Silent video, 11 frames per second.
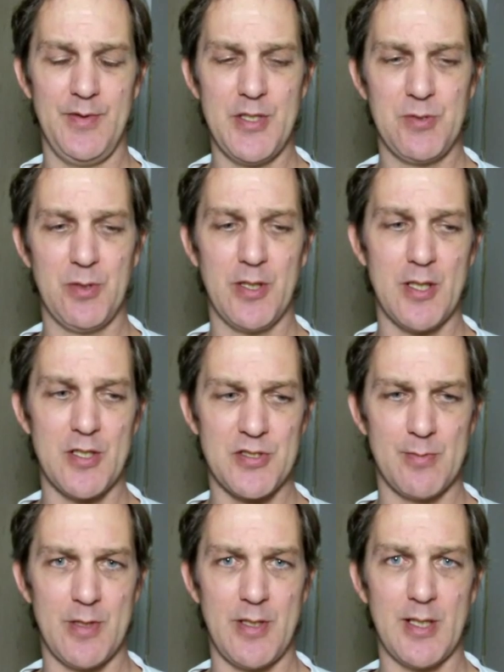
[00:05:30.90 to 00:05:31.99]
disregard
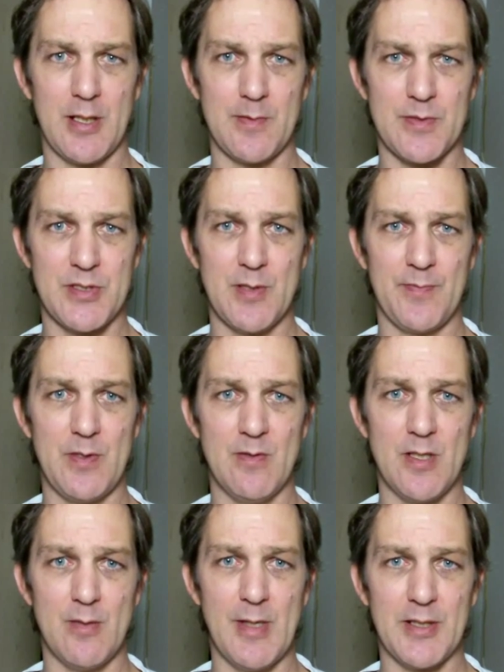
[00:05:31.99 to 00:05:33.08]
some of the negative stuff you
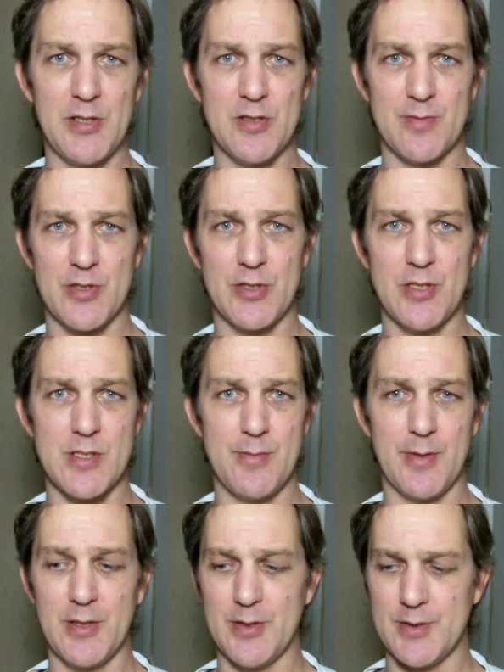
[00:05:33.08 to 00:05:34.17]
read about these machines,
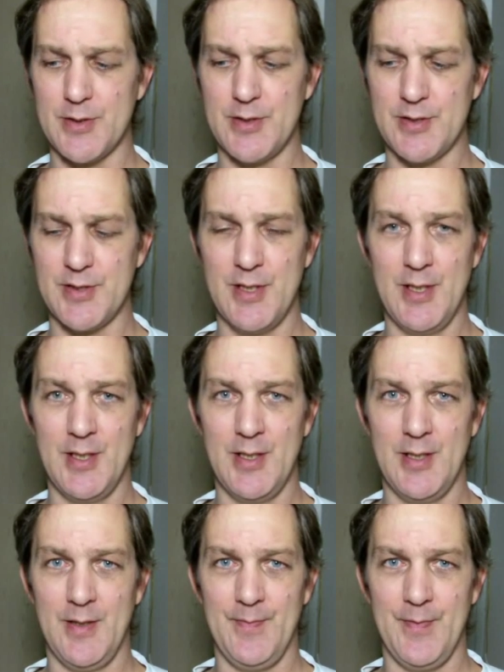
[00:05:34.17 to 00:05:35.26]
because
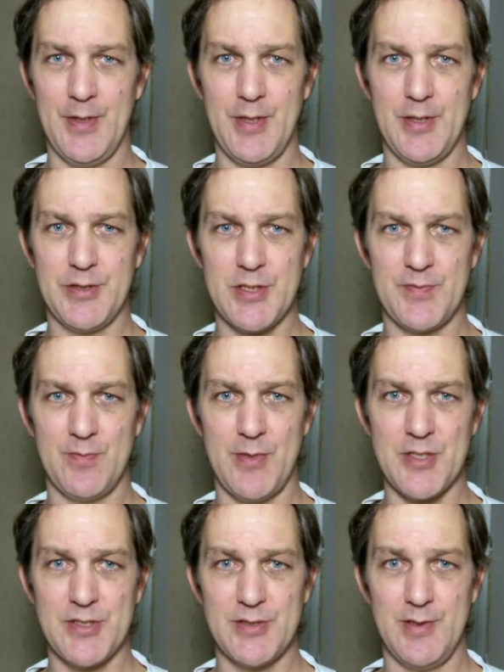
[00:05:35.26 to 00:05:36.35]
it's just from
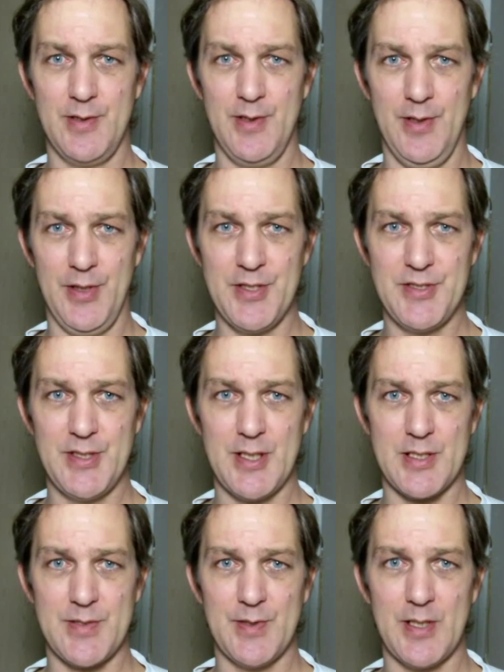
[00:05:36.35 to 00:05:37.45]

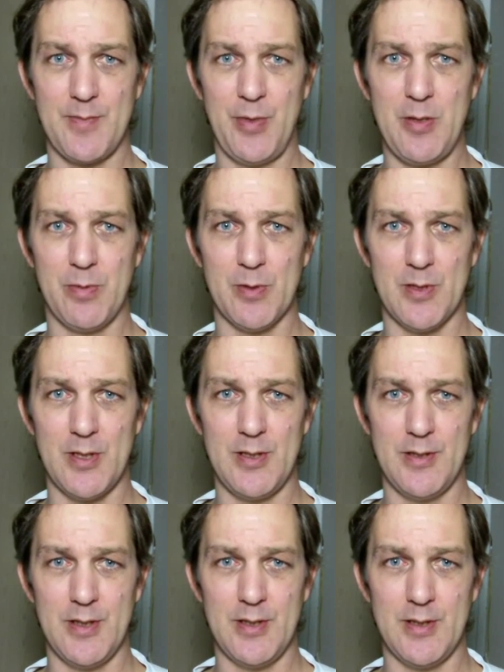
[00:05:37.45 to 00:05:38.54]
dissatisfied people that
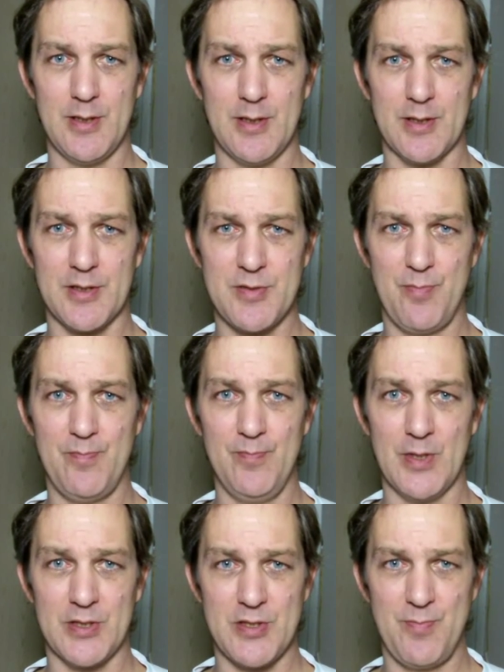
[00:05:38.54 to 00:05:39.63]

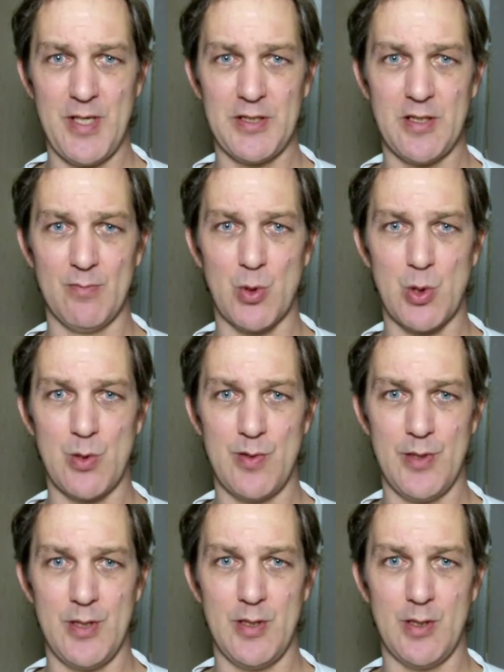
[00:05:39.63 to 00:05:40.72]
expected more
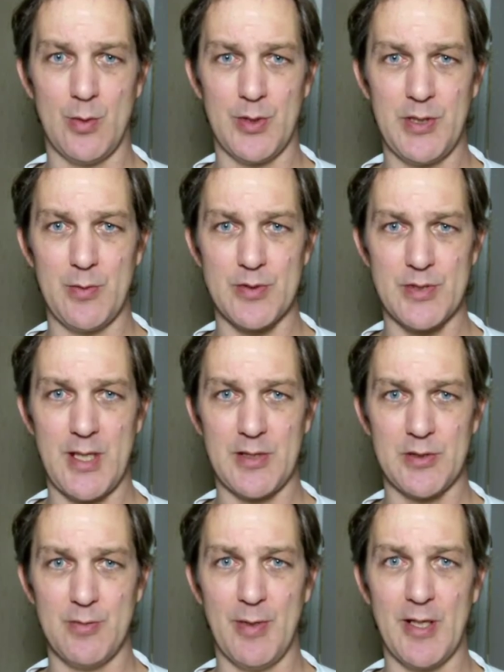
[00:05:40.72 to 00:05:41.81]
than what they was actually